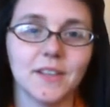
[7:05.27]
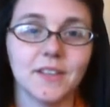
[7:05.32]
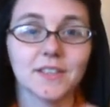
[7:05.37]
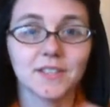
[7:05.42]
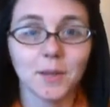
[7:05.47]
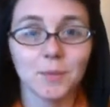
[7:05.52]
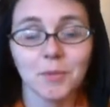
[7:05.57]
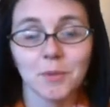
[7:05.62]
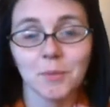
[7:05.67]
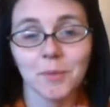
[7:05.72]

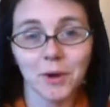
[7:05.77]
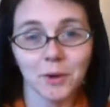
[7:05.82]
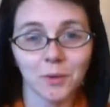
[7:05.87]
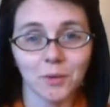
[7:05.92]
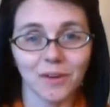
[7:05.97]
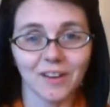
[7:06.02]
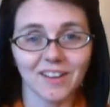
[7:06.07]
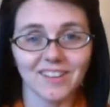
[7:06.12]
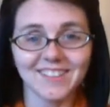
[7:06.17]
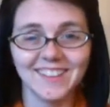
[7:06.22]

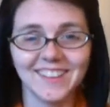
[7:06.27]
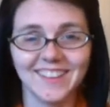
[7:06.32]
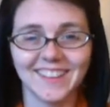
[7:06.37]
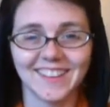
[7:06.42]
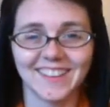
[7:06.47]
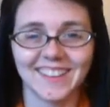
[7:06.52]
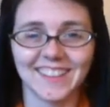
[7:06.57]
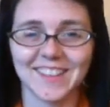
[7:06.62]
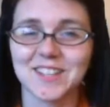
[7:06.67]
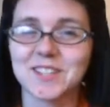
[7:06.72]
supplemental one
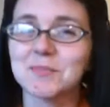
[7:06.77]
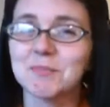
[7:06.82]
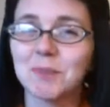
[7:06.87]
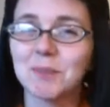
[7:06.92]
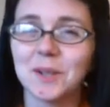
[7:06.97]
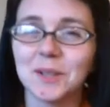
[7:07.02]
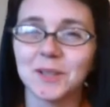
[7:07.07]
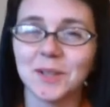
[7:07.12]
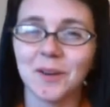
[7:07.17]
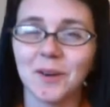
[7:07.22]
that's
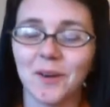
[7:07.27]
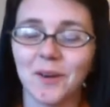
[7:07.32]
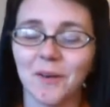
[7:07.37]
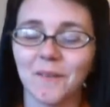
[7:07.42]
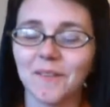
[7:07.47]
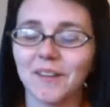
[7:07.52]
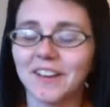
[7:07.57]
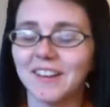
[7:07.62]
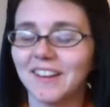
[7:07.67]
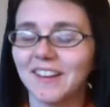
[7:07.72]

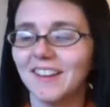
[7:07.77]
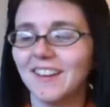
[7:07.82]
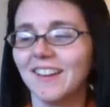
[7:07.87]
below.